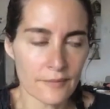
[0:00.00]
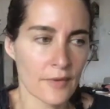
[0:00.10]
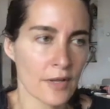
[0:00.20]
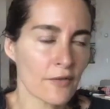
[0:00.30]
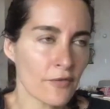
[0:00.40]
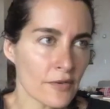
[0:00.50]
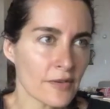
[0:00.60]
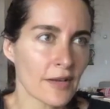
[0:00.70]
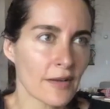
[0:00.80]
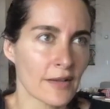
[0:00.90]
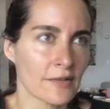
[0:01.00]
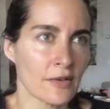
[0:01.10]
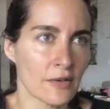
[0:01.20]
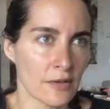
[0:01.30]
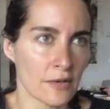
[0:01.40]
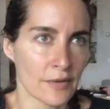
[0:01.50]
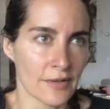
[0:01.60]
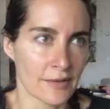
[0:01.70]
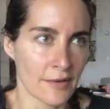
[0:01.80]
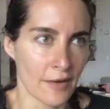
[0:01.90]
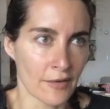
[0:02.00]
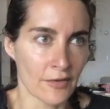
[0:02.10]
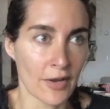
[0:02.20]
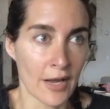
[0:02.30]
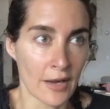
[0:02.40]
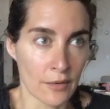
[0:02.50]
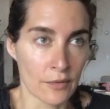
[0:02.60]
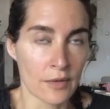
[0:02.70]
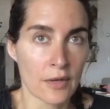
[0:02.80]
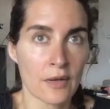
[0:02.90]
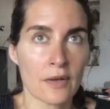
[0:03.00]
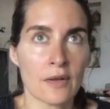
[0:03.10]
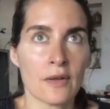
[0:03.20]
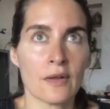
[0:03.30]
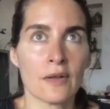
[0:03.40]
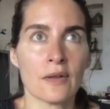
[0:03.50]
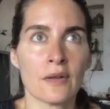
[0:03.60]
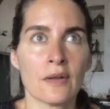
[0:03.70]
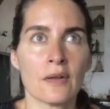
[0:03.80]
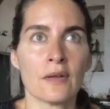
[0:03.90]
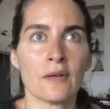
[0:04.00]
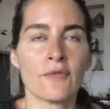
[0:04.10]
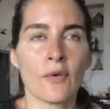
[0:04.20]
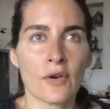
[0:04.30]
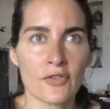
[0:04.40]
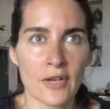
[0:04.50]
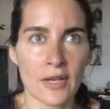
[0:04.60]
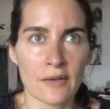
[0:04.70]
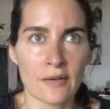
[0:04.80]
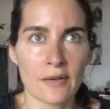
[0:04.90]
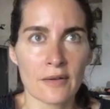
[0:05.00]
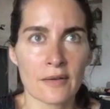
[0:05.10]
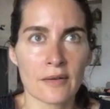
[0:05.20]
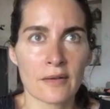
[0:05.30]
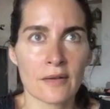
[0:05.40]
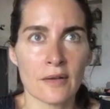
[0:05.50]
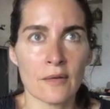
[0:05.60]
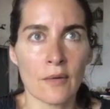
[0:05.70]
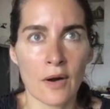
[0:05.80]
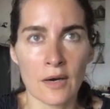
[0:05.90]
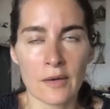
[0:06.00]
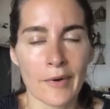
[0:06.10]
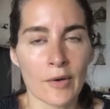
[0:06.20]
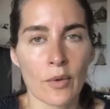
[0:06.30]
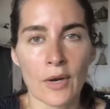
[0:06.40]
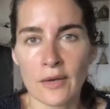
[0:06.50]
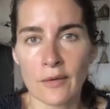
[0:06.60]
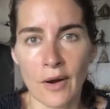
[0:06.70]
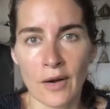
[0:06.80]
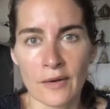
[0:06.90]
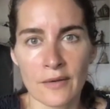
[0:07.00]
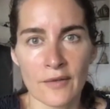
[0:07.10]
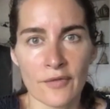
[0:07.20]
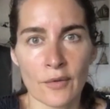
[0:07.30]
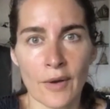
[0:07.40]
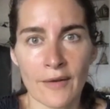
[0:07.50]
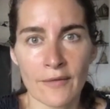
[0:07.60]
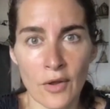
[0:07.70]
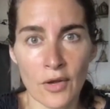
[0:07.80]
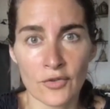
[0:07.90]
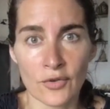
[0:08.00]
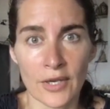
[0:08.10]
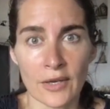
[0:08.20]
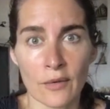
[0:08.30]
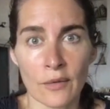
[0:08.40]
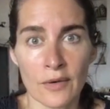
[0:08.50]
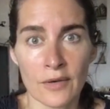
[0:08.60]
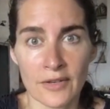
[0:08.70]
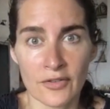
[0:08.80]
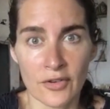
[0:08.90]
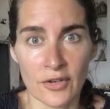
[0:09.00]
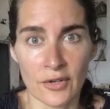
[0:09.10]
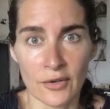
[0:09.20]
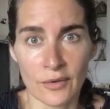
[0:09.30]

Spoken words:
The first thing I'll ask you to do is acknowledge how fortunate you are, no matter where you are, if you have laundry or a dish to do